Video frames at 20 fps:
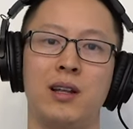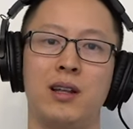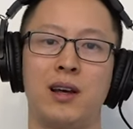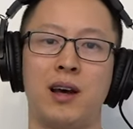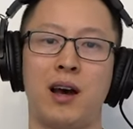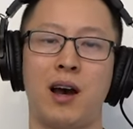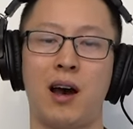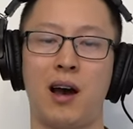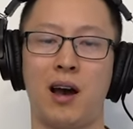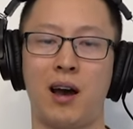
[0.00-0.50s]

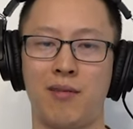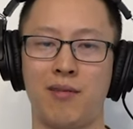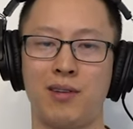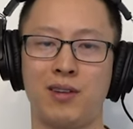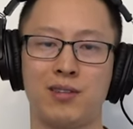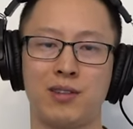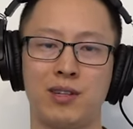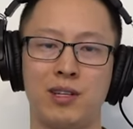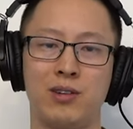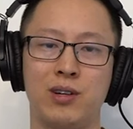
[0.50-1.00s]
Uh,
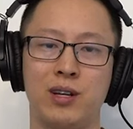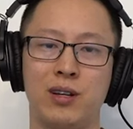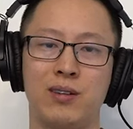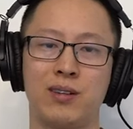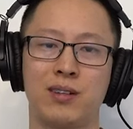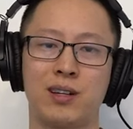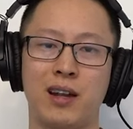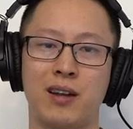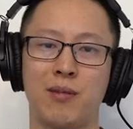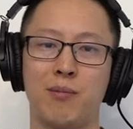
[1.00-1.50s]
obviously, you can
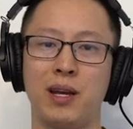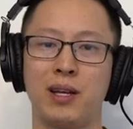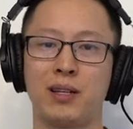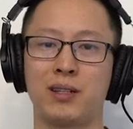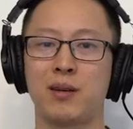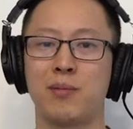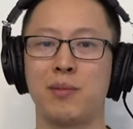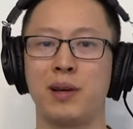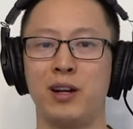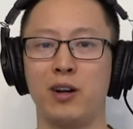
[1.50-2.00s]
kind of make
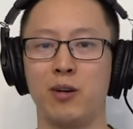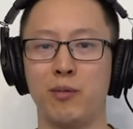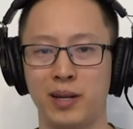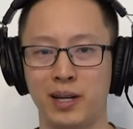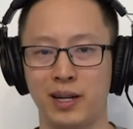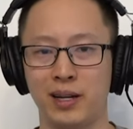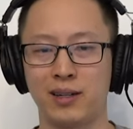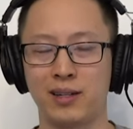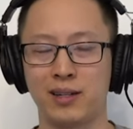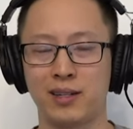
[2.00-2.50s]
some
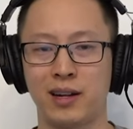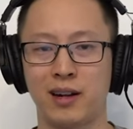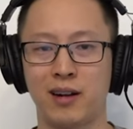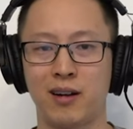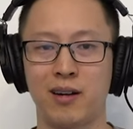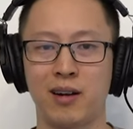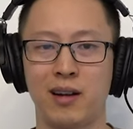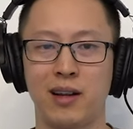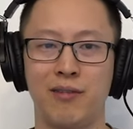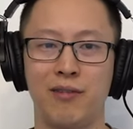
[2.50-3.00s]
intermediates
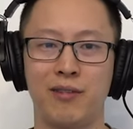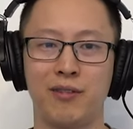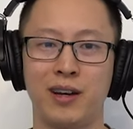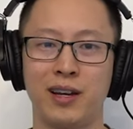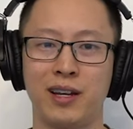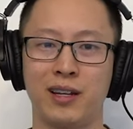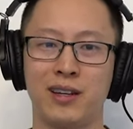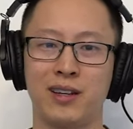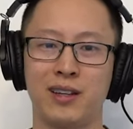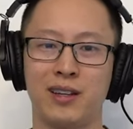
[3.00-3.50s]
there if
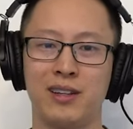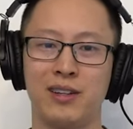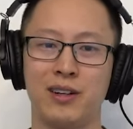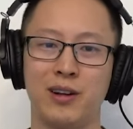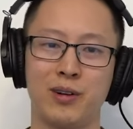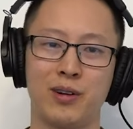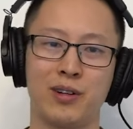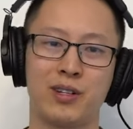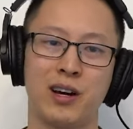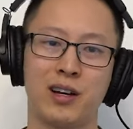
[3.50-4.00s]
like, you know,
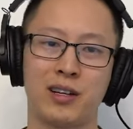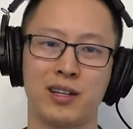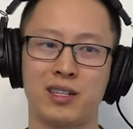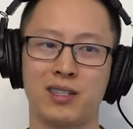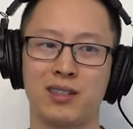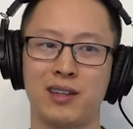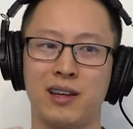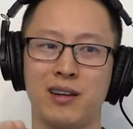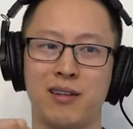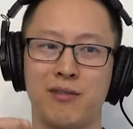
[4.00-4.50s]
your tuck is
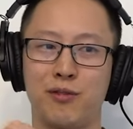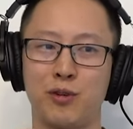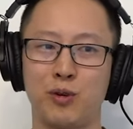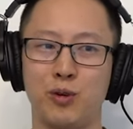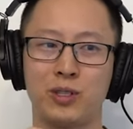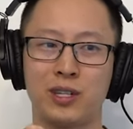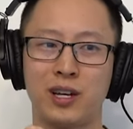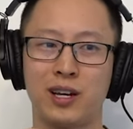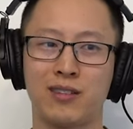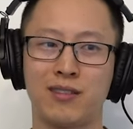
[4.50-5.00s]
like a full
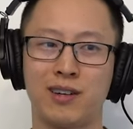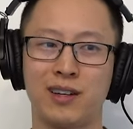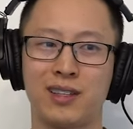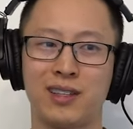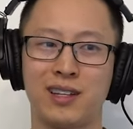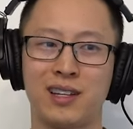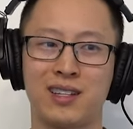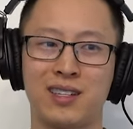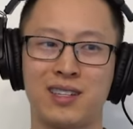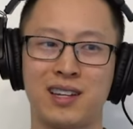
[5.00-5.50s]
tuck like
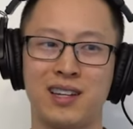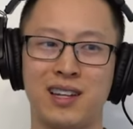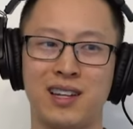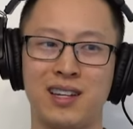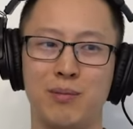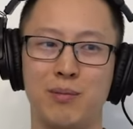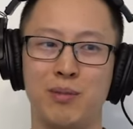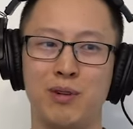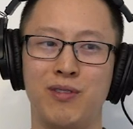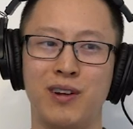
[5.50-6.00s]
this, and then
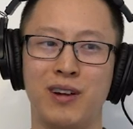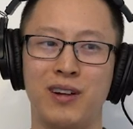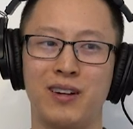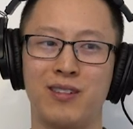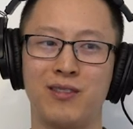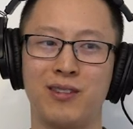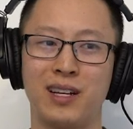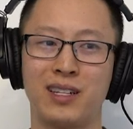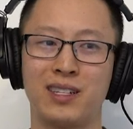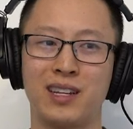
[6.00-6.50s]
you move your
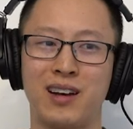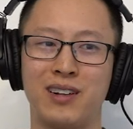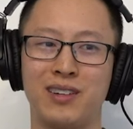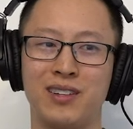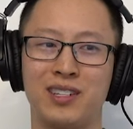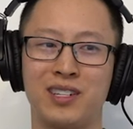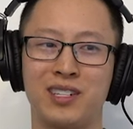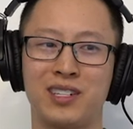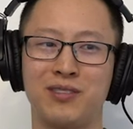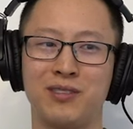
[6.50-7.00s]
legs out
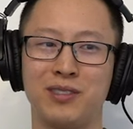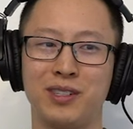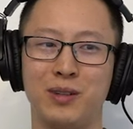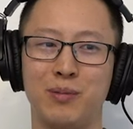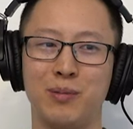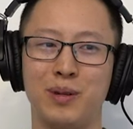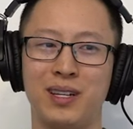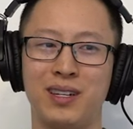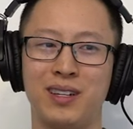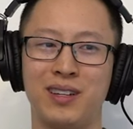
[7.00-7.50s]
just a little
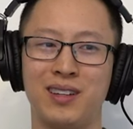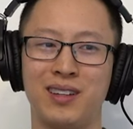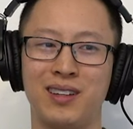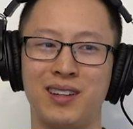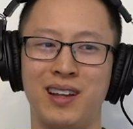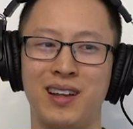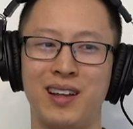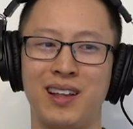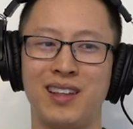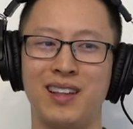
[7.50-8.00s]
bit
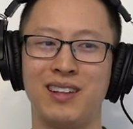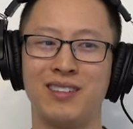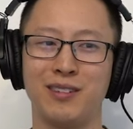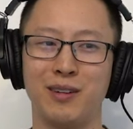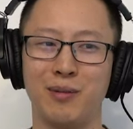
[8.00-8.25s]
and then a little